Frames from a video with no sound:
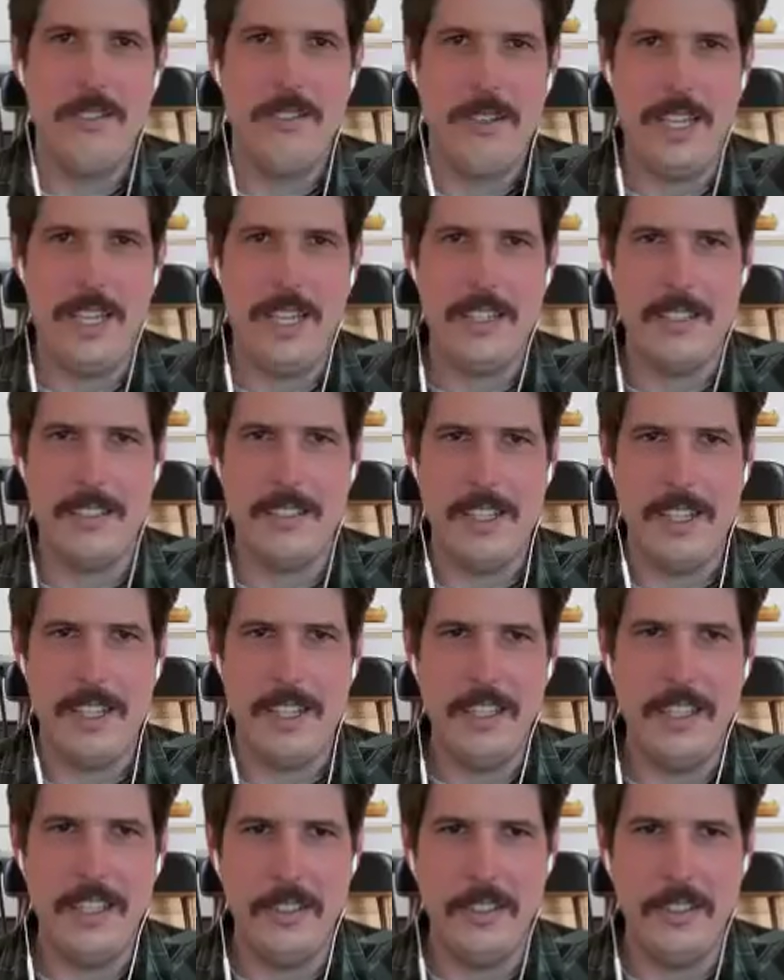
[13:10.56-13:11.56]
answer.
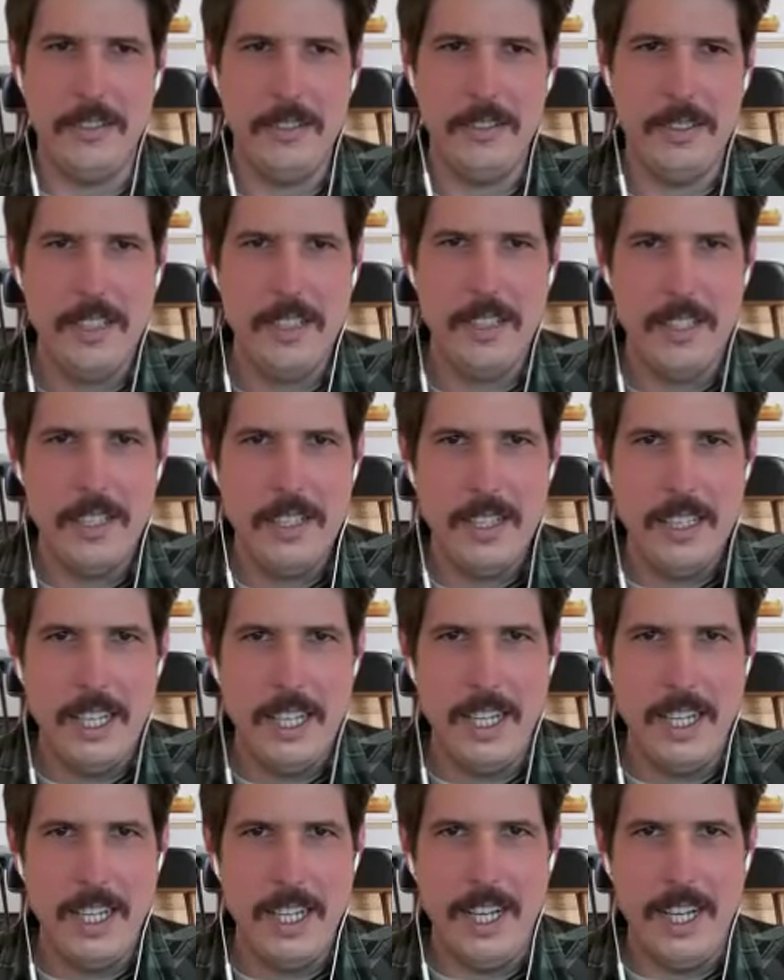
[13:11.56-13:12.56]
Thank you.
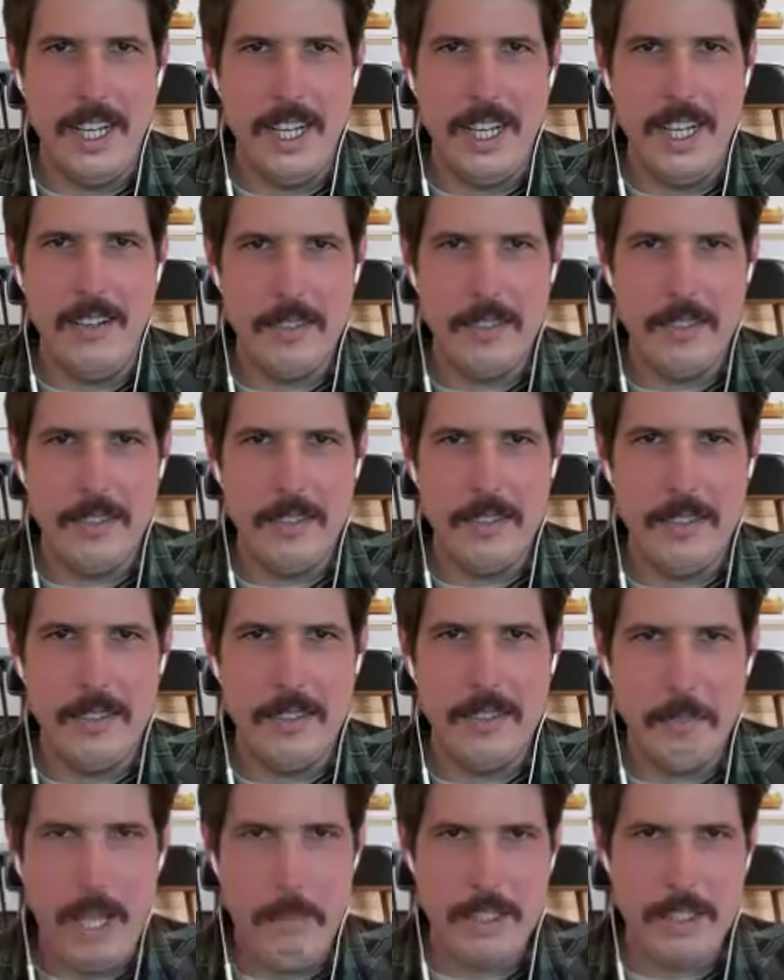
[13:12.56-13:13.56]

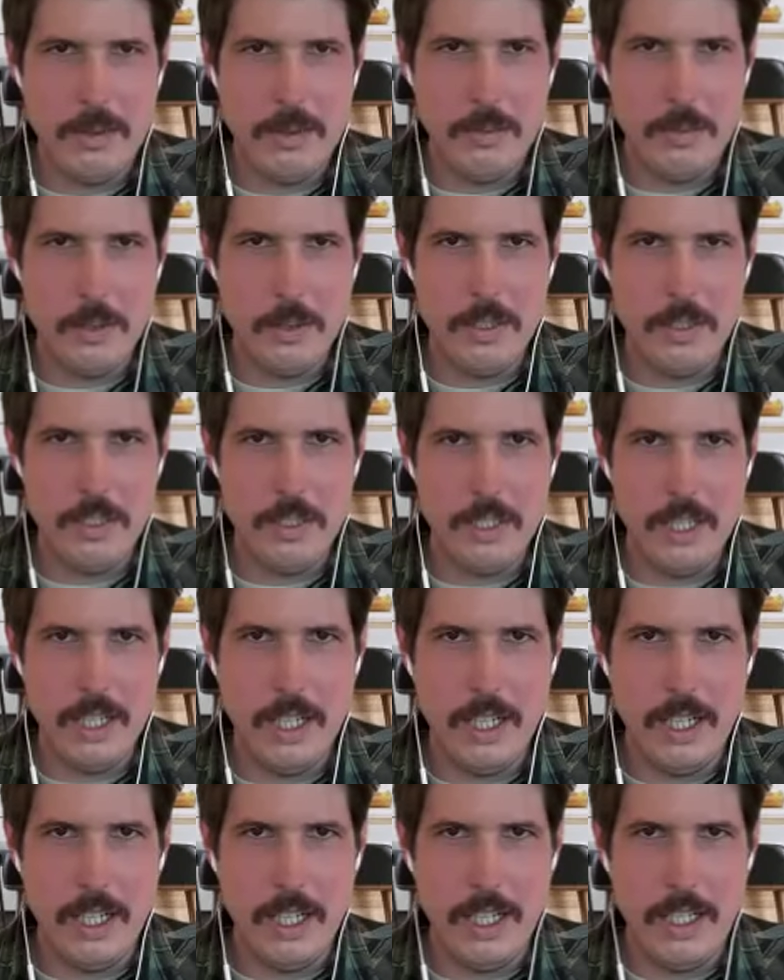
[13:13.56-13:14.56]
Back to a
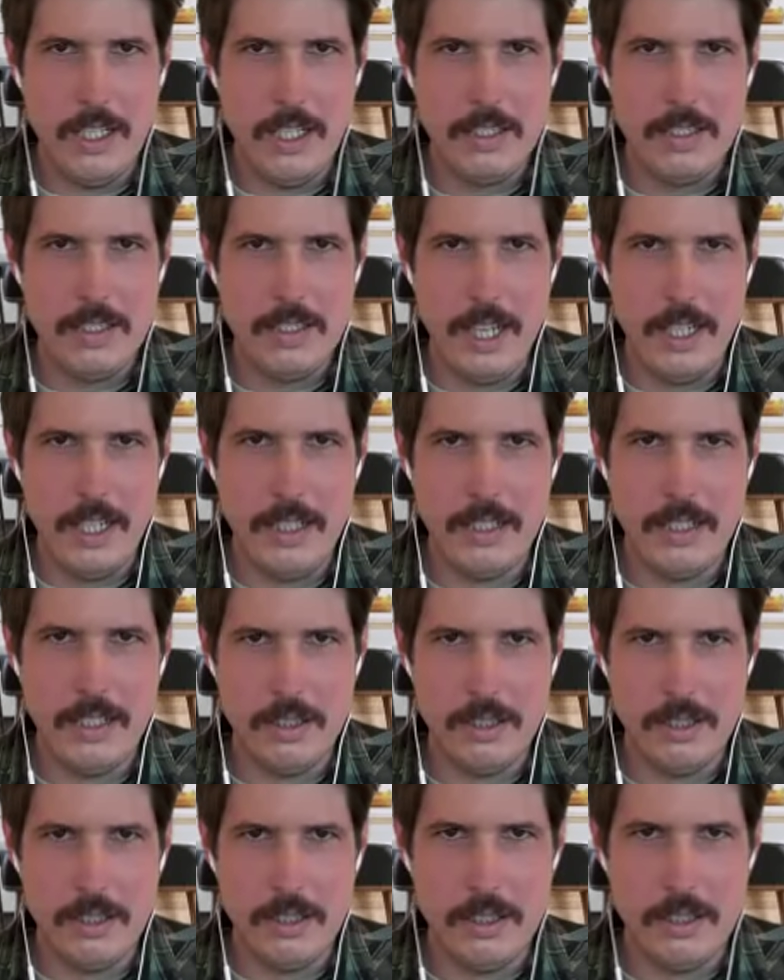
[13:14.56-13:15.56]
more
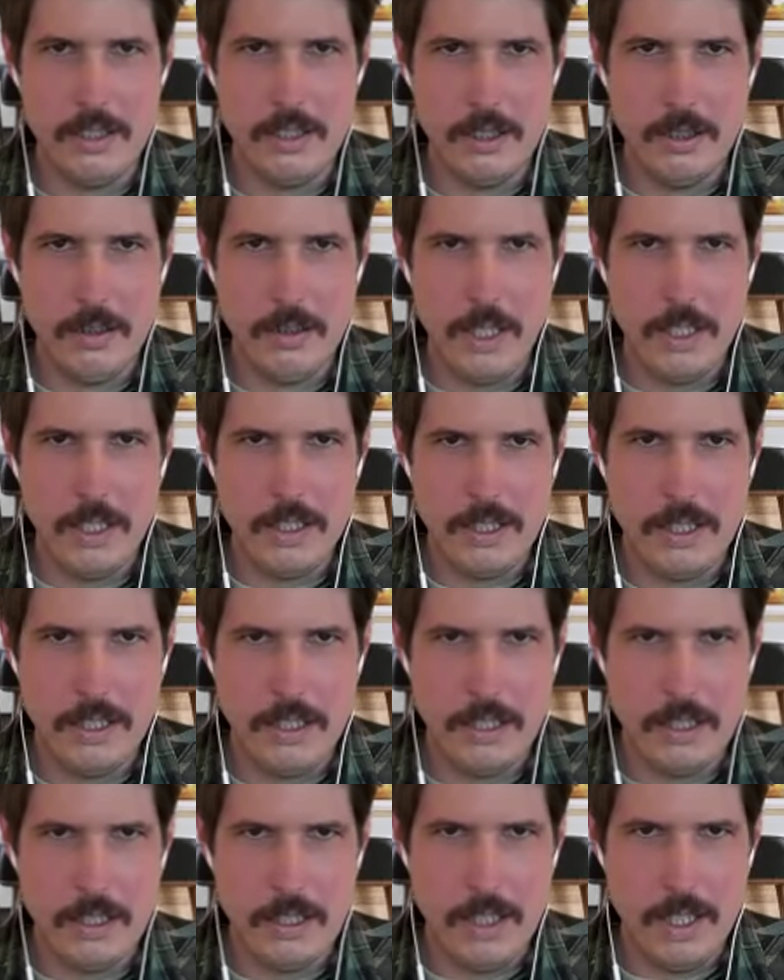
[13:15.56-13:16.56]
technical
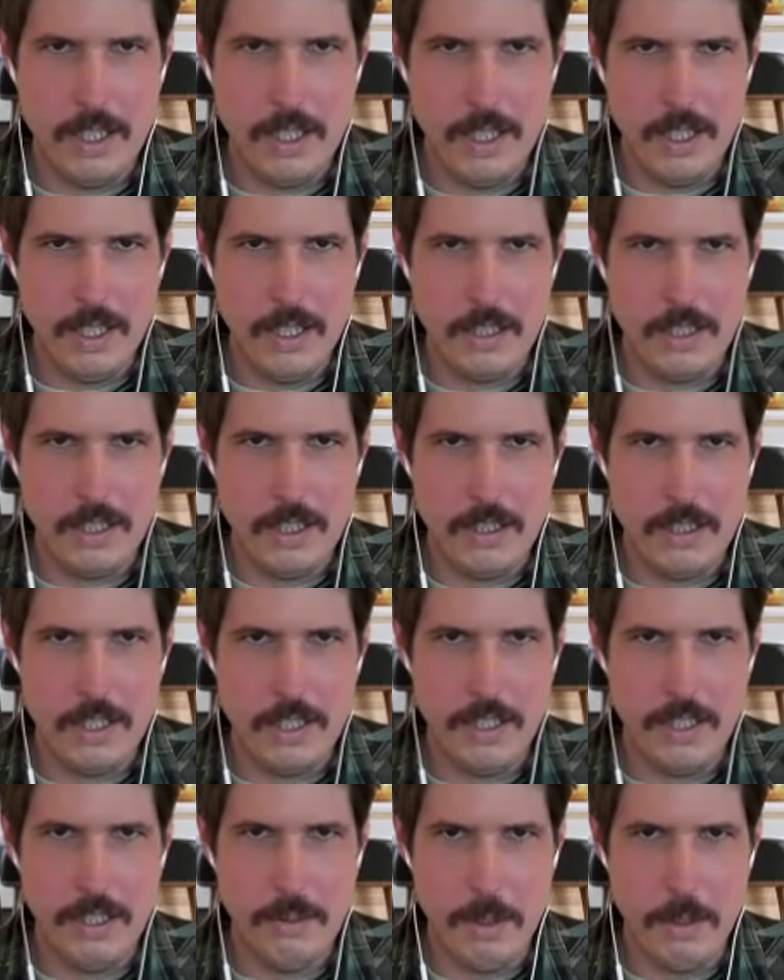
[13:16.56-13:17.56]
question, and
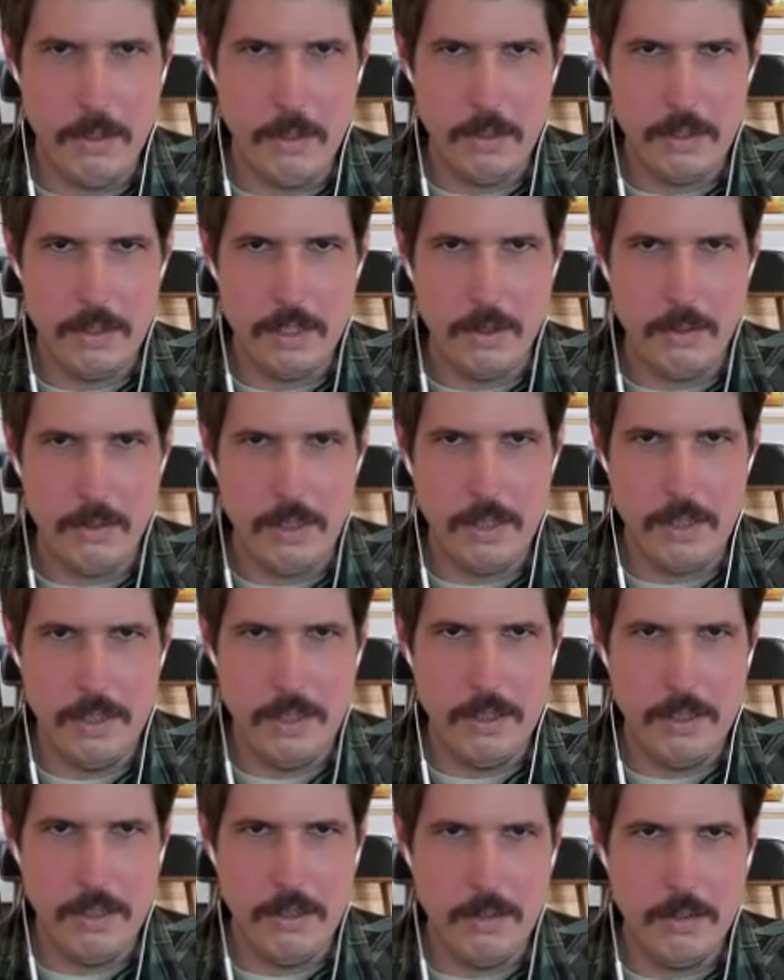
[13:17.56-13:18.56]
Charlie, maybe we'll start with
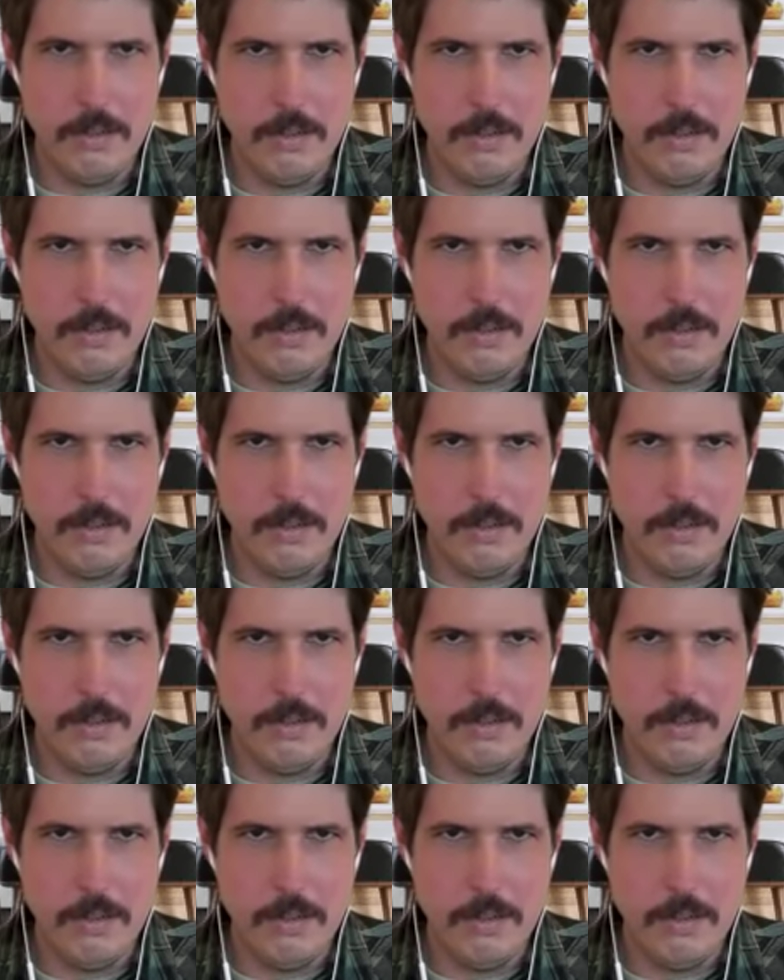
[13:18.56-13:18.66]
you.